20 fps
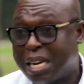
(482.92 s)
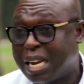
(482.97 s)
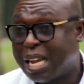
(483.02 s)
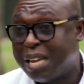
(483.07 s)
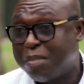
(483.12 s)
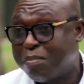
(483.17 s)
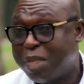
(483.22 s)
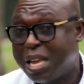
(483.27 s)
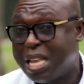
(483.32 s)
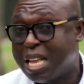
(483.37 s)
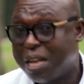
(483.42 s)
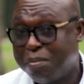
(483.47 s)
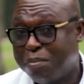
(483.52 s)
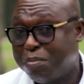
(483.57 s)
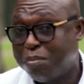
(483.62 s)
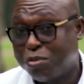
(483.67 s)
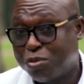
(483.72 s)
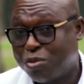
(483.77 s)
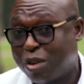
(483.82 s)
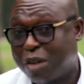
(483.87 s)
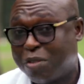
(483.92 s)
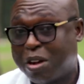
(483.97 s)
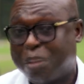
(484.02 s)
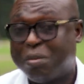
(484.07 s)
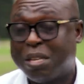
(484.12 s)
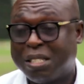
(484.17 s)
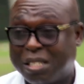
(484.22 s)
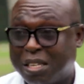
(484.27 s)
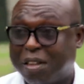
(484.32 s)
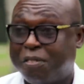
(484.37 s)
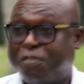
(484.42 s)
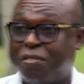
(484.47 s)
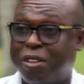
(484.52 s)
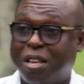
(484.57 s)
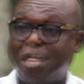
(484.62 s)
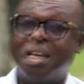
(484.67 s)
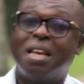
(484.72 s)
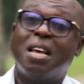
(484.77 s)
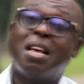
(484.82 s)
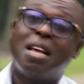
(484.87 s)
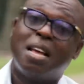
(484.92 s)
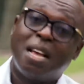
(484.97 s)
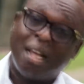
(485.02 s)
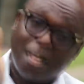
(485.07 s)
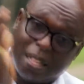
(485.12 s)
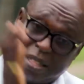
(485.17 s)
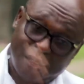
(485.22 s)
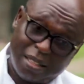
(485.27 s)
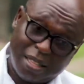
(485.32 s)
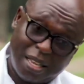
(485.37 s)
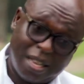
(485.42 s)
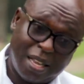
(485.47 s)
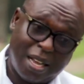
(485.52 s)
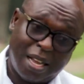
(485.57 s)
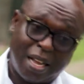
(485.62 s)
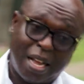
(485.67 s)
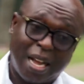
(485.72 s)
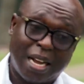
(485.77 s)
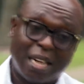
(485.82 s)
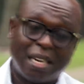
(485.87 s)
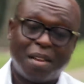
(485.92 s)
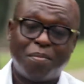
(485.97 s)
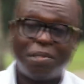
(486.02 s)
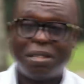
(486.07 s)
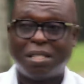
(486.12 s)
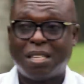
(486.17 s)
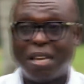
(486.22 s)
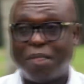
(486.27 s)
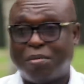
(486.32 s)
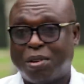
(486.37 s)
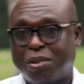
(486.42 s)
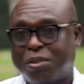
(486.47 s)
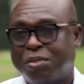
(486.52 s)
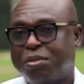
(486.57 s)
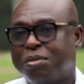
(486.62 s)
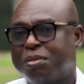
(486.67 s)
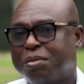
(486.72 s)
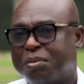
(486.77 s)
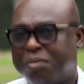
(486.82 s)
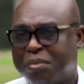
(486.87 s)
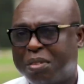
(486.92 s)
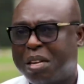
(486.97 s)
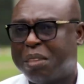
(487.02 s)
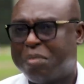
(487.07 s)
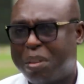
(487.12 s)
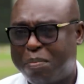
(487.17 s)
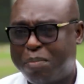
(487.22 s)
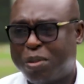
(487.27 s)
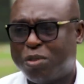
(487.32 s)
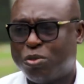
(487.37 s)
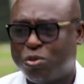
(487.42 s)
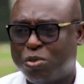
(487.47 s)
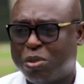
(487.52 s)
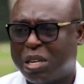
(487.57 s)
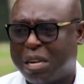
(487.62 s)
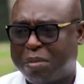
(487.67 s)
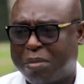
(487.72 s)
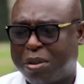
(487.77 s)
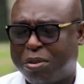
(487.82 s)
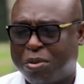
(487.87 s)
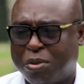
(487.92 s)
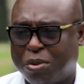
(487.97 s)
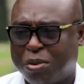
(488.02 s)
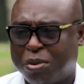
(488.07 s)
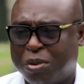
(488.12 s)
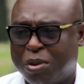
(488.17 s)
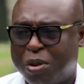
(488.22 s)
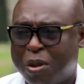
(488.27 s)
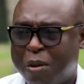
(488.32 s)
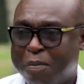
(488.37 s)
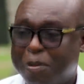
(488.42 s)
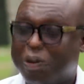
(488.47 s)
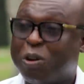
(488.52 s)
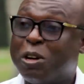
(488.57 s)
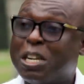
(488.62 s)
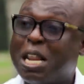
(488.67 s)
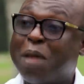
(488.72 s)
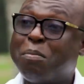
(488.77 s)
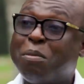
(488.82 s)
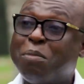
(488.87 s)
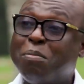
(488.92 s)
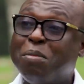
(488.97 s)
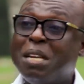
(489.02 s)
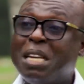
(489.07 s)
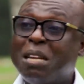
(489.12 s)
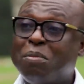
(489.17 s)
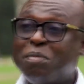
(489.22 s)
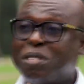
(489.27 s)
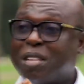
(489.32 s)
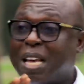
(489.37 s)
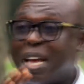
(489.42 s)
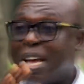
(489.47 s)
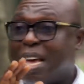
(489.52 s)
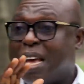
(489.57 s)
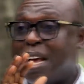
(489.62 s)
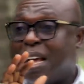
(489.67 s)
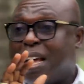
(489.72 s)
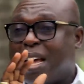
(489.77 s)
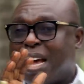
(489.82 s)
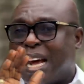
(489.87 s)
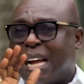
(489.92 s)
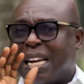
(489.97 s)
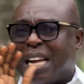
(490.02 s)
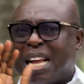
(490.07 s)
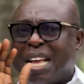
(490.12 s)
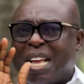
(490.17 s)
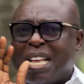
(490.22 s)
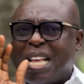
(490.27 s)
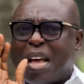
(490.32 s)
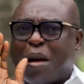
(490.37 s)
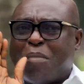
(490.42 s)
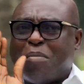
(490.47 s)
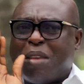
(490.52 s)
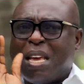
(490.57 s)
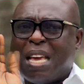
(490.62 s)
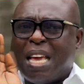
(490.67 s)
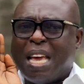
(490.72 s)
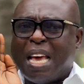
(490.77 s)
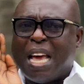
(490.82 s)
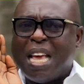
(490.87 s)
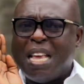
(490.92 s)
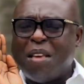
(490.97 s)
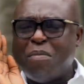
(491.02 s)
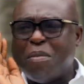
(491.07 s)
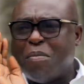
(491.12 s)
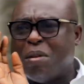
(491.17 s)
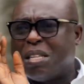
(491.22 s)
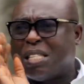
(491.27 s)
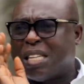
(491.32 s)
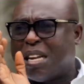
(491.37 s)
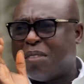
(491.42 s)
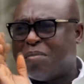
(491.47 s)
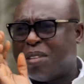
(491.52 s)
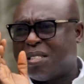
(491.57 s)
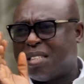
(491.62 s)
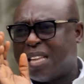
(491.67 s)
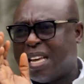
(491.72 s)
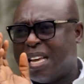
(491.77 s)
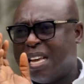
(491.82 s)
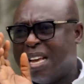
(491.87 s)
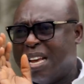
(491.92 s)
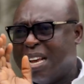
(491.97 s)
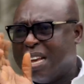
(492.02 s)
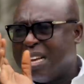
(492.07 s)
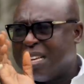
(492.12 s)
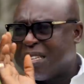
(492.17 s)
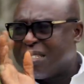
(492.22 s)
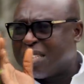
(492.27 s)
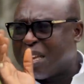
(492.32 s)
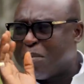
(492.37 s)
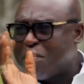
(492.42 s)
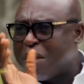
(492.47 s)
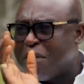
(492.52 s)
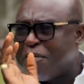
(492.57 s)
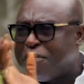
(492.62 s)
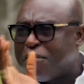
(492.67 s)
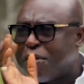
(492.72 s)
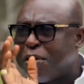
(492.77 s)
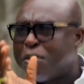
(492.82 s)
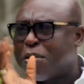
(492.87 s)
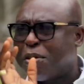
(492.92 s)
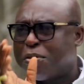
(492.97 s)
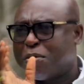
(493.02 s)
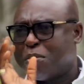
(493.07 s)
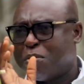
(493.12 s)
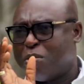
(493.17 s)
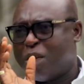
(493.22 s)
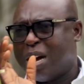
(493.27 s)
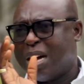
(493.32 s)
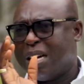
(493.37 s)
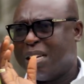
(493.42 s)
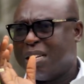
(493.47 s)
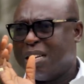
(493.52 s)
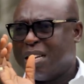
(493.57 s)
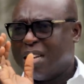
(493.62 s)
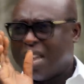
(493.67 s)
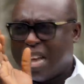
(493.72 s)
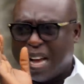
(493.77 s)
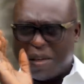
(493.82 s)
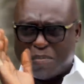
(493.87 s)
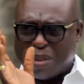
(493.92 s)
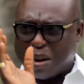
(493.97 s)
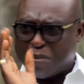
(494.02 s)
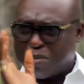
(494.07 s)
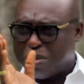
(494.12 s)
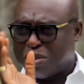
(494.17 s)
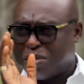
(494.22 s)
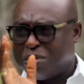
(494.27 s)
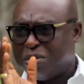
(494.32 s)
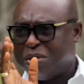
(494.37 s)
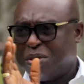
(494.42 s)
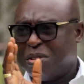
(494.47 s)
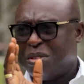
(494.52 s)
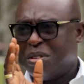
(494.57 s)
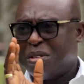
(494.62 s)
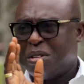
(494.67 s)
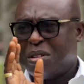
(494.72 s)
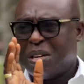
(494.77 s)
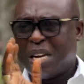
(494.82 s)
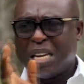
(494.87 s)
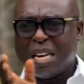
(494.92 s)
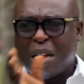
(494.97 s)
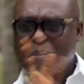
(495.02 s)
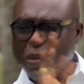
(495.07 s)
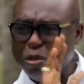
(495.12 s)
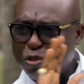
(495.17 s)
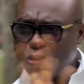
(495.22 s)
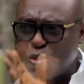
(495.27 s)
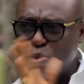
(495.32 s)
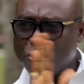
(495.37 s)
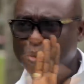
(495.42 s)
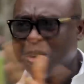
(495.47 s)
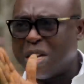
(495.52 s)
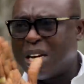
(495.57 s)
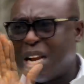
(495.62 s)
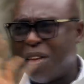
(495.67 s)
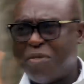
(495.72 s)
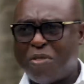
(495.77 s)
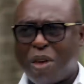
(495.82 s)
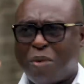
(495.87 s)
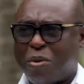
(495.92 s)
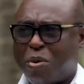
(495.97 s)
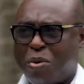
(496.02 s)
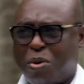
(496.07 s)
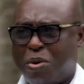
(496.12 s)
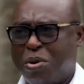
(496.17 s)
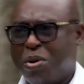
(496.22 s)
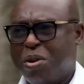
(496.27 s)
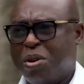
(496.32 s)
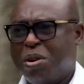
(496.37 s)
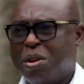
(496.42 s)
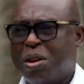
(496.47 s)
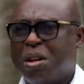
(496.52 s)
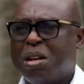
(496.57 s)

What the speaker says: me ba na me anya school akwa met na fie academic term no me pe school na mako de ko na me nim se ana nya me eyi bibi kire me se se man firi ho no mo a abrabo no ana me suku no na twa wo ho